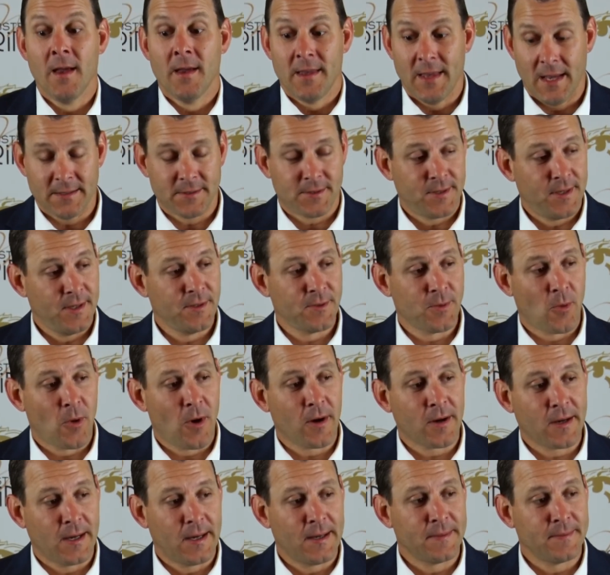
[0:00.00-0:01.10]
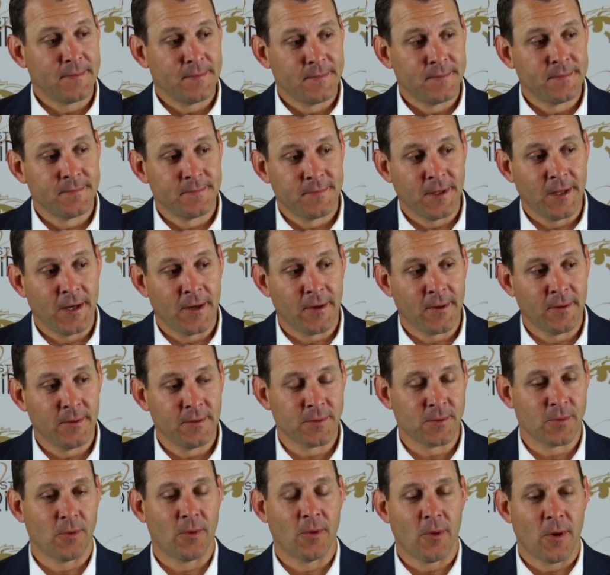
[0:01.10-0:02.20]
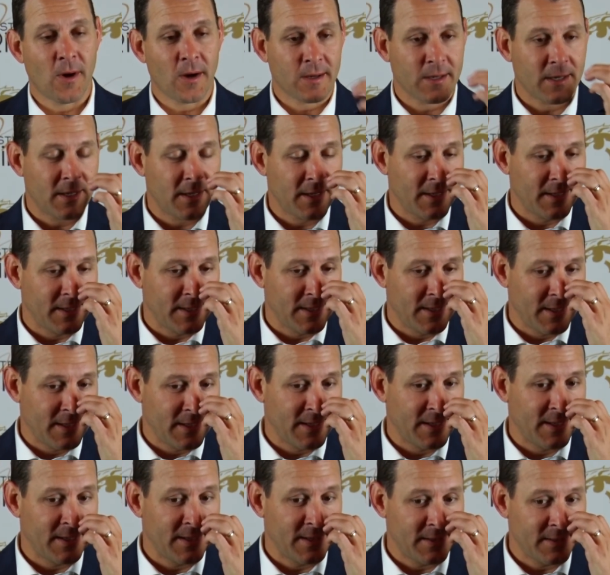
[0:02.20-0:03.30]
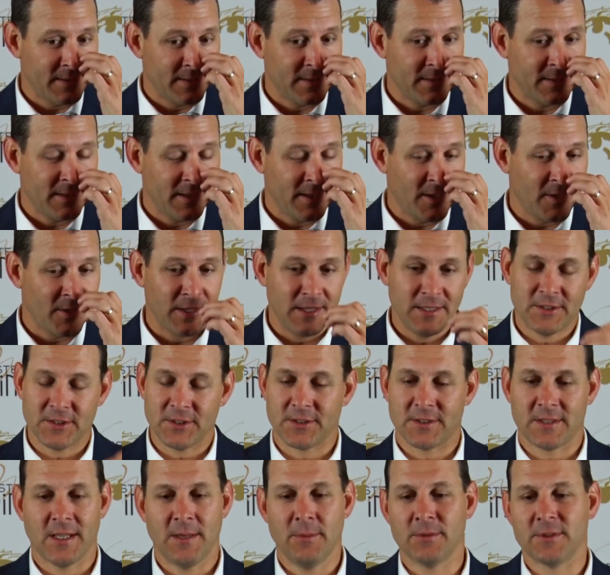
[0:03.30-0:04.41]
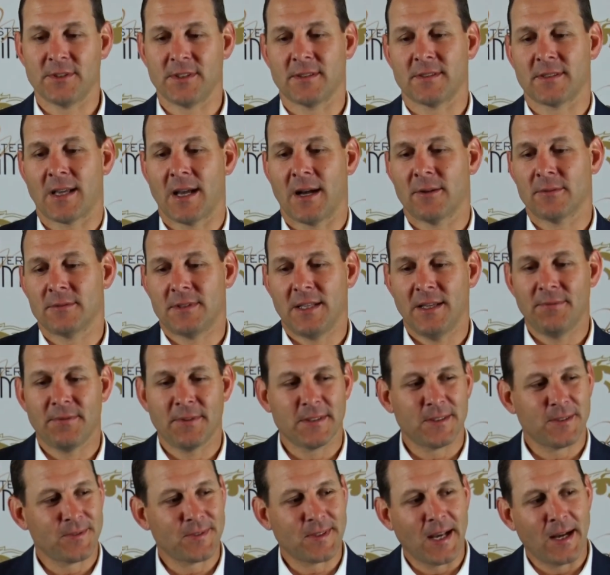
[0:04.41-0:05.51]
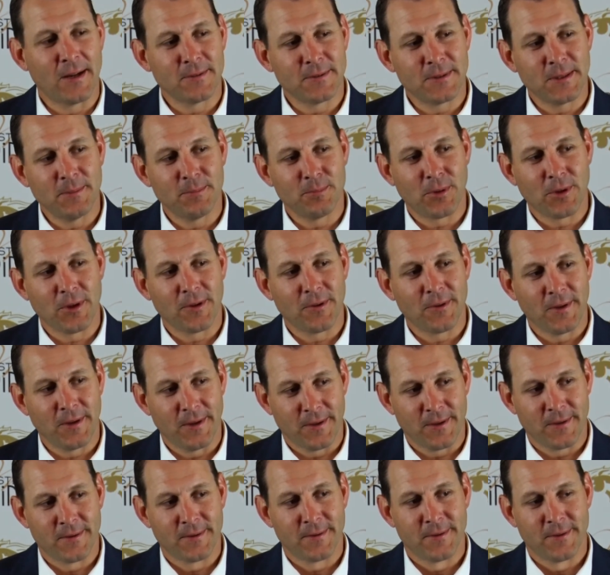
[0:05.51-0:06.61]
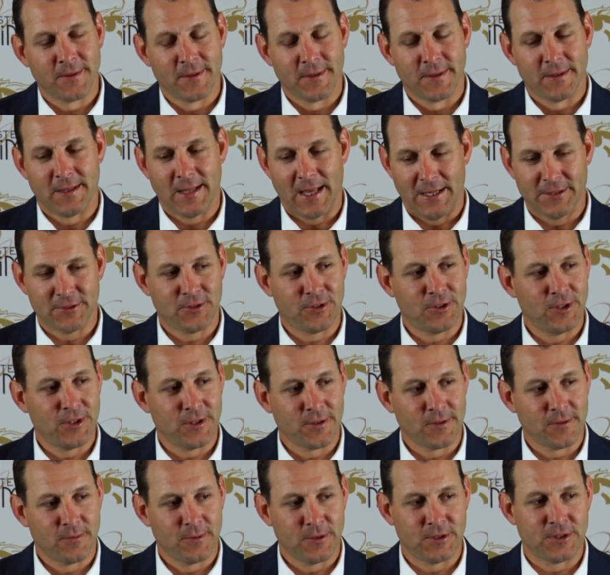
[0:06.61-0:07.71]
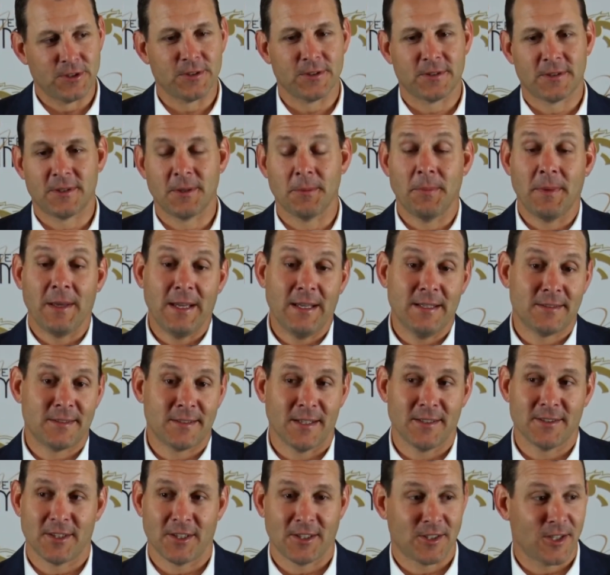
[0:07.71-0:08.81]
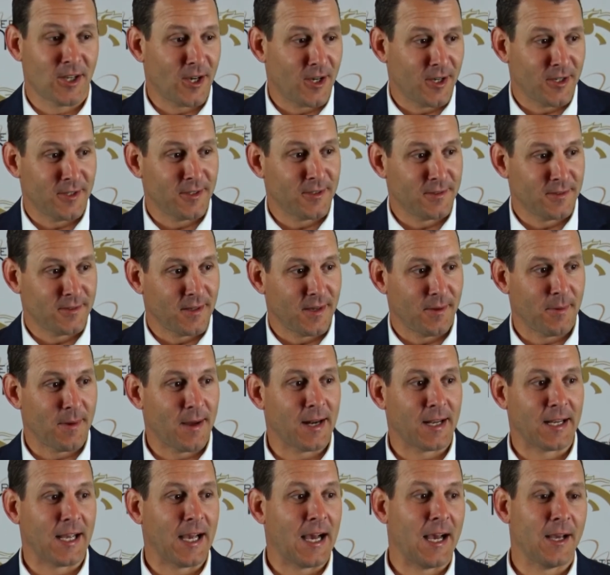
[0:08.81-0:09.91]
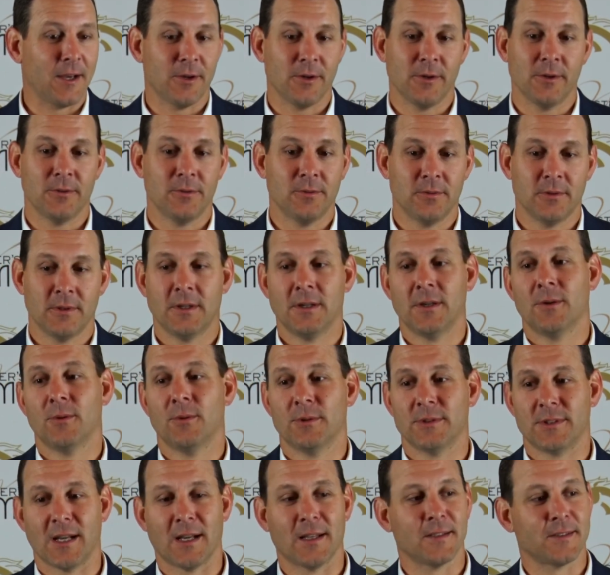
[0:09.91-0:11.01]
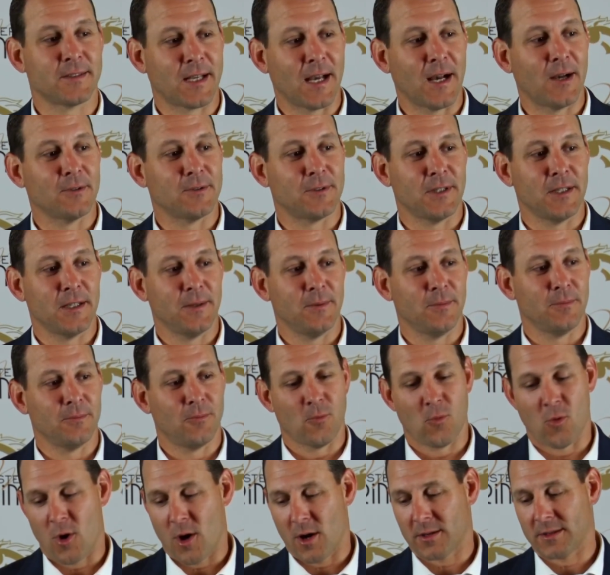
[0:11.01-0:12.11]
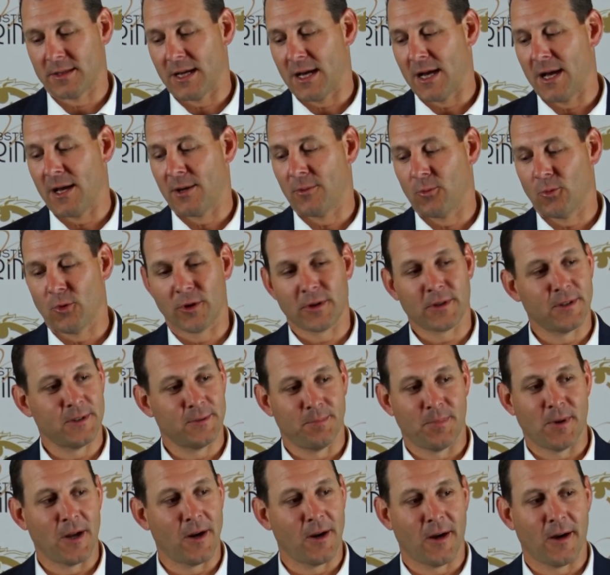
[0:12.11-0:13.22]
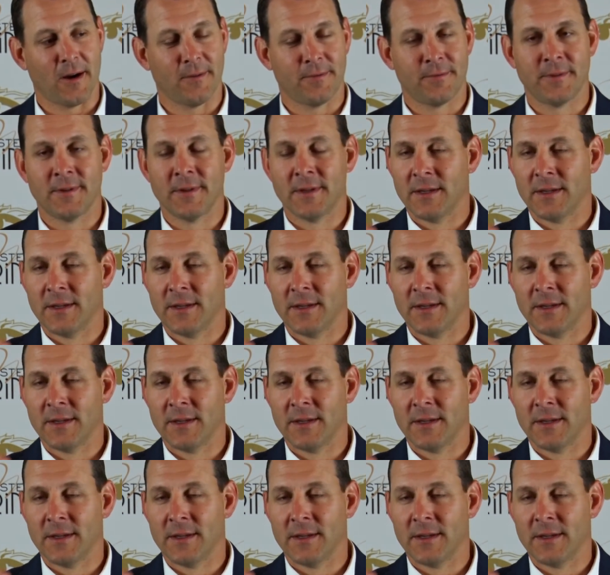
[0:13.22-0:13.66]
Yes, he's a walk-on. You know, he was a walk-on, and you know, he was the defensive scout team player of the year last year, which is to me says a ton about a guy who was on the scout team, walked on, worked his butt off,